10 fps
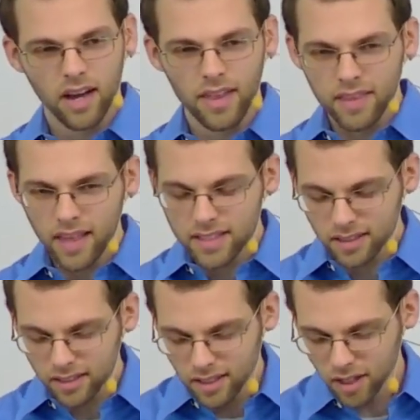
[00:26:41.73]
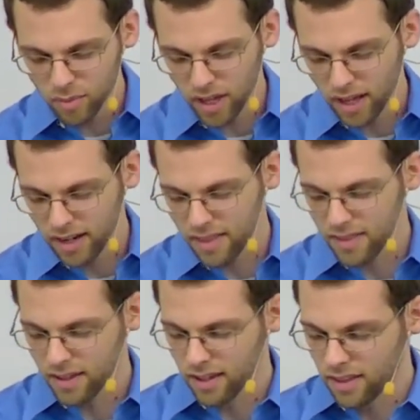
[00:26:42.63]
i think that's a little bit
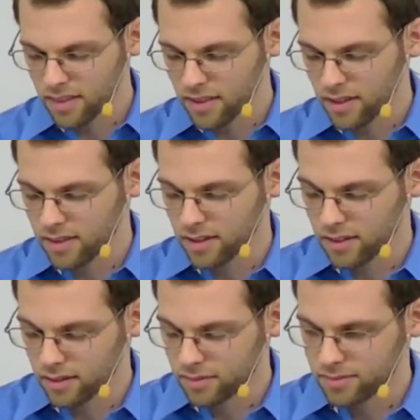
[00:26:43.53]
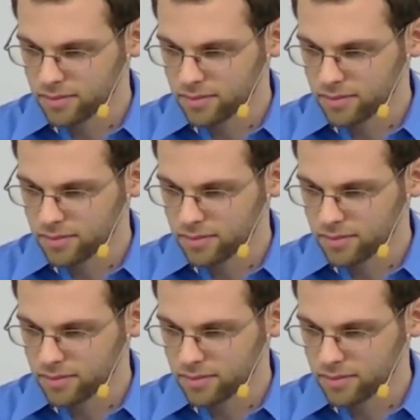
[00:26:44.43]
the the the